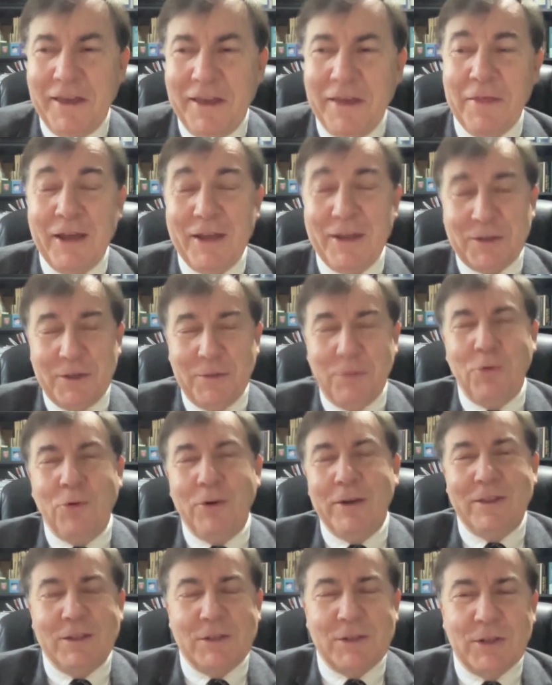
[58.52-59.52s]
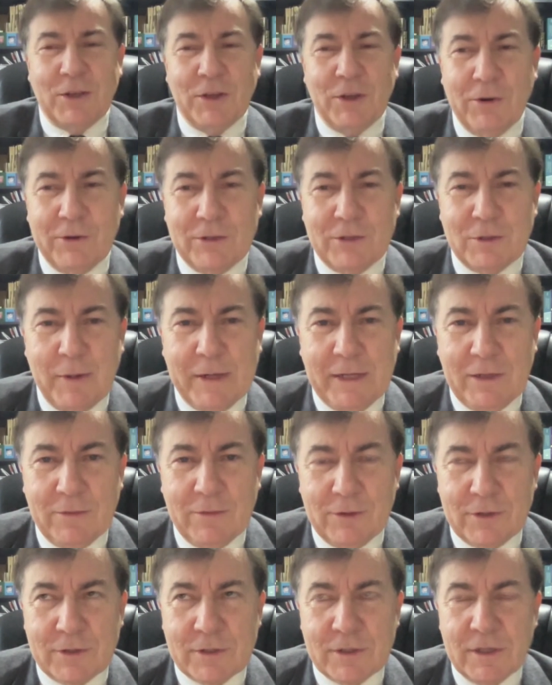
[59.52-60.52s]
that's the point that's occurring to many of
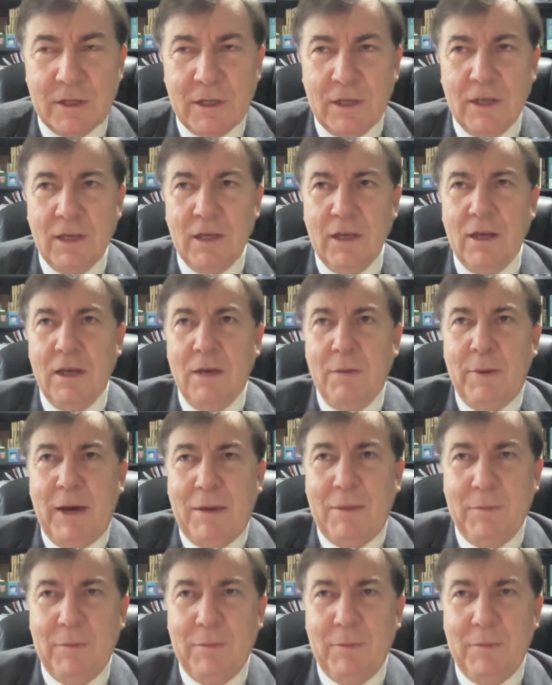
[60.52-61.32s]
us. But